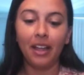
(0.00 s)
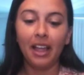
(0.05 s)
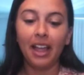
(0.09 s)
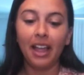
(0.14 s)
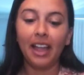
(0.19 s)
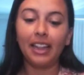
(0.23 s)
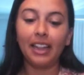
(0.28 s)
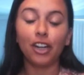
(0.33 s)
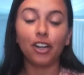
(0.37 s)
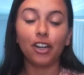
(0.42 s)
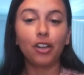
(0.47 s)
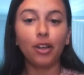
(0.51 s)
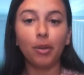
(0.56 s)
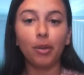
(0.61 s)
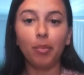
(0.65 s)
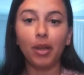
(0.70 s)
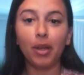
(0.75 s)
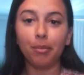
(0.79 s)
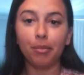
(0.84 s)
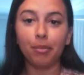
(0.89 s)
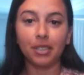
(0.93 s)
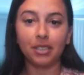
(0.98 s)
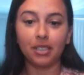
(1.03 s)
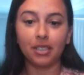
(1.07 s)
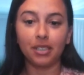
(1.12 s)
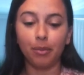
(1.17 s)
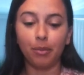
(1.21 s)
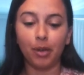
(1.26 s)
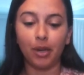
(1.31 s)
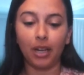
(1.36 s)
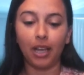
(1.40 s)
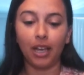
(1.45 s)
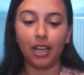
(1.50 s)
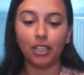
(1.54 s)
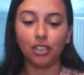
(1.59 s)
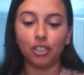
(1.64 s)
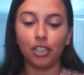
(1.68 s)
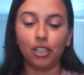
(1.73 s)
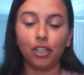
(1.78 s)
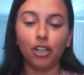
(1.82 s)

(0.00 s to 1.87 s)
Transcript: And there could be a miscommunication.